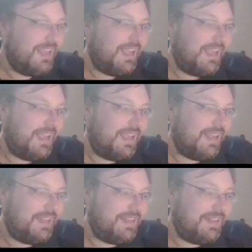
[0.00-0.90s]

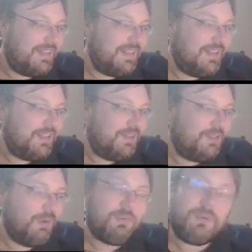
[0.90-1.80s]
And
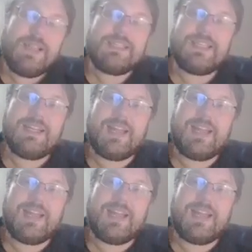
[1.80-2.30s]
the reason